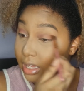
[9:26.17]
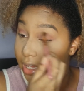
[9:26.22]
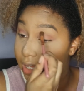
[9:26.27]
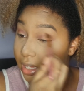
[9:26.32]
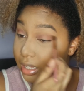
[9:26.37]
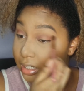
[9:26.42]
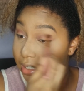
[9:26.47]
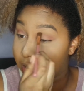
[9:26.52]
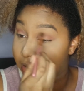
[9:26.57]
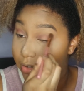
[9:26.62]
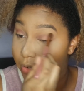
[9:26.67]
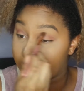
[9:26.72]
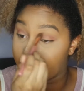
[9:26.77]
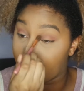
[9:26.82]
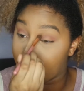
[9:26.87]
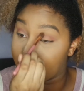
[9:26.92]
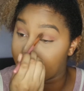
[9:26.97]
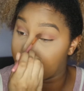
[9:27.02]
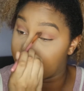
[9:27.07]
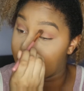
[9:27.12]
and
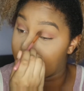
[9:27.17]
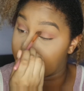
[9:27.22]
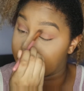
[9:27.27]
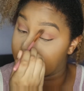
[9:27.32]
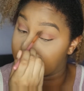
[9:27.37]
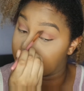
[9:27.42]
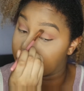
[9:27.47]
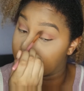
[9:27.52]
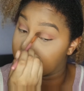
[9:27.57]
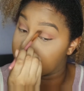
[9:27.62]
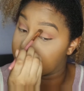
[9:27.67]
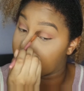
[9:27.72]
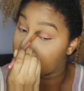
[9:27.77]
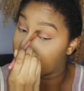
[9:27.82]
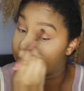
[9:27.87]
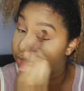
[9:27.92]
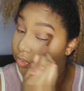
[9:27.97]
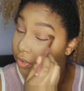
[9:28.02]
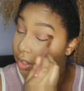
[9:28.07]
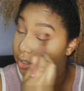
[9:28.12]
I'm not going to throw
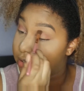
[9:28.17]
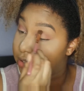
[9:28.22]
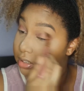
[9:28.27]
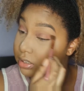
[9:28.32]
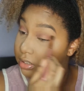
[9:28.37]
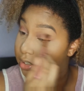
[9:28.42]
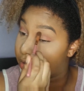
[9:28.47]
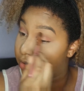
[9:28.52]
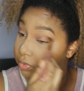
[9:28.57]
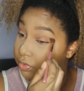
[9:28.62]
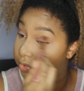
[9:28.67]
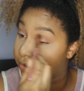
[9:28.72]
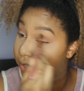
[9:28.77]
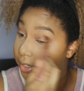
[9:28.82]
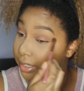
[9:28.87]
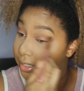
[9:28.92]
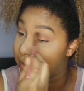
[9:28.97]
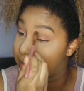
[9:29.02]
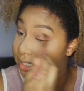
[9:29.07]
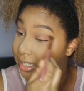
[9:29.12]
giant falsies over
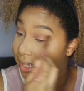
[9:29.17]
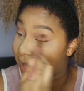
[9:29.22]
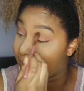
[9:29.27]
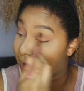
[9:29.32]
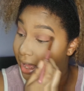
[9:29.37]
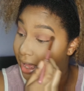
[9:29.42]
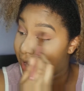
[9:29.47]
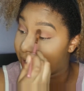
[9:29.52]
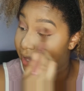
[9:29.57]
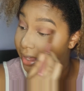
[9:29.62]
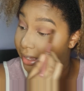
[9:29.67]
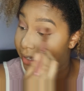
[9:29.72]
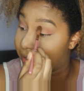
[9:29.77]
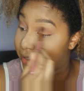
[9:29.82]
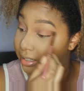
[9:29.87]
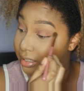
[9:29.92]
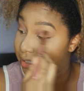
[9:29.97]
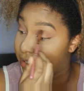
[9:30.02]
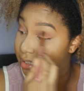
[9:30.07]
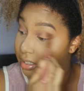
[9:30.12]
it to
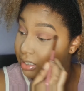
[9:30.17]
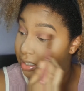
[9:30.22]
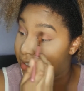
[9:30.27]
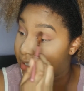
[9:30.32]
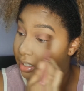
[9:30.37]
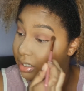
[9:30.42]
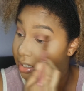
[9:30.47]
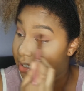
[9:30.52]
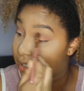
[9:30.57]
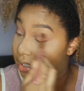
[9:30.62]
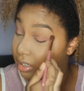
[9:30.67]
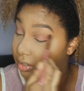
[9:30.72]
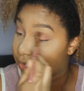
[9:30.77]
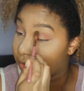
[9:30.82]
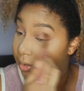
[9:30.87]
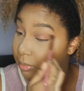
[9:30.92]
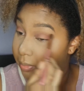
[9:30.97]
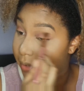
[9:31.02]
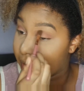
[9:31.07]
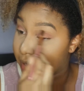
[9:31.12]
hide.
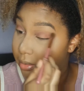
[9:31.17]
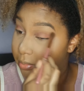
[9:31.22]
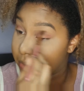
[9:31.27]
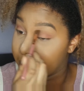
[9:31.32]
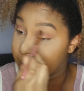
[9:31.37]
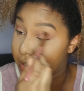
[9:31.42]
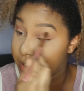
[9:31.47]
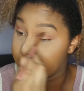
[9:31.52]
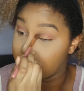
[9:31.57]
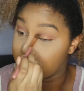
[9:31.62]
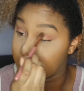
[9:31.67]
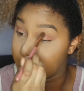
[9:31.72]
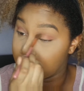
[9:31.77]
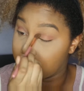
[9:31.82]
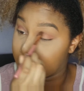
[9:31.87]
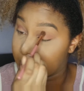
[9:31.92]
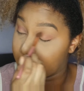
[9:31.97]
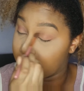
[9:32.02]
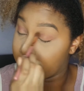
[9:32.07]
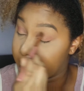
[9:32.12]
I'm bad at
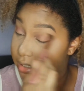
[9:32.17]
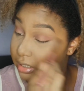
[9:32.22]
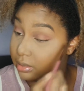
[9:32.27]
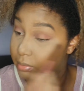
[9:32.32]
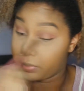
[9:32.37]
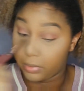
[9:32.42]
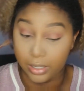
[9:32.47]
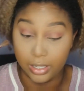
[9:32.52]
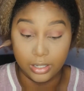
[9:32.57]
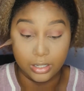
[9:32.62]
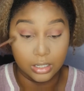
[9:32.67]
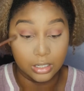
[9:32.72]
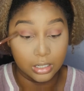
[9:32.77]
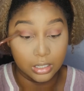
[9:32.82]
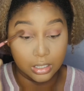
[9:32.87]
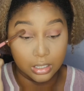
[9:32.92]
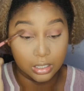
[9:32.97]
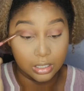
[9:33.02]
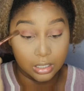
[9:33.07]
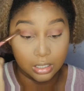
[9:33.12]
blending, so I need to blend.
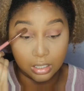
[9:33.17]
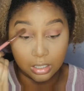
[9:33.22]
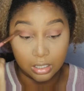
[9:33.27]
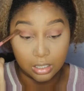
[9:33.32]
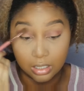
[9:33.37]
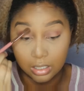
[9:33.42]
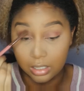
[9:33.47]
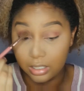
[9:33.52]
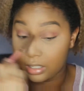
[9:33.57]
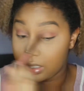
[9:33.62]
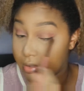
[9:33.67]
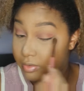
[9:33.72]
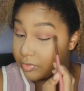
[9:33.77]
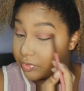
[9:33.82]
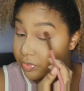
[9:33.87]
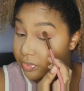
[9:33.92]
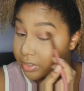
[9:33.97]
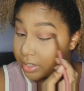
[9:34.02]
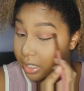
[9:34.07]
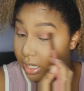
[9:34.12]

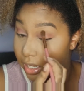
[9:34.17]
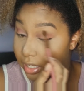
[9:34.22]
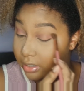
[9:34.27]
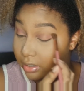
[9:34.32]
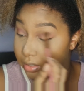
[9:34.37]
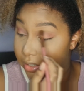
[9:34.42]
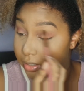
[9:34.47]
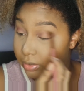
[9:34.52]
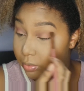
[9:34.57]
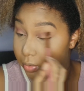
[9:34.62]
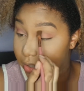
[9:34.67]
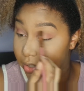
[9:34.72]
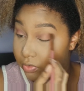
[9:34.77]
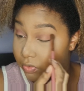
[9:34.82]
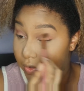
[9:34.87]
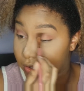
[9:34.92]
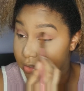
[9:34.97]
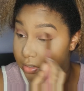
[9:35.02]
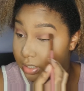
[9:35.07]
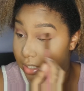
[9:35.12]
I don't like wearing
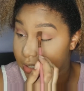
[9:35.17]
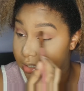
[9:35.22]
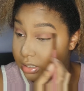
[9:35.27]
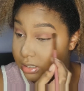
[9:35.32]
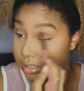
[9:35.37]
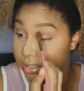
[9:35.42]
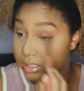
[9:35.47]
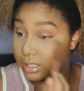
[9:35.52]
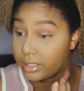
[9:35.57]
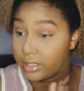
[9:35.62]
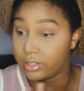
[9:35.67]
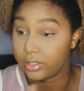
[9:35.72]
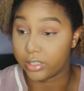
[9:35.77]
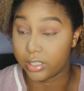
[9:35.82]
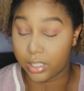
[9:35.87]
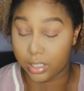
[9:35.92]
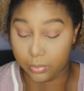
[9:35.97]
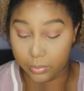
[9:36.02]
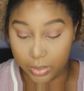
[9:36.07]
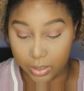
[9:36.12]
false lashes, they
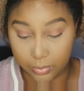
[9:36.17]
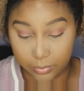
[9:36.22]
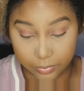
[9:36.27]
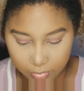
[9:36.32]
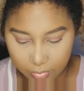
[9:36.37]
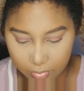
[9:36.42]
irritate me.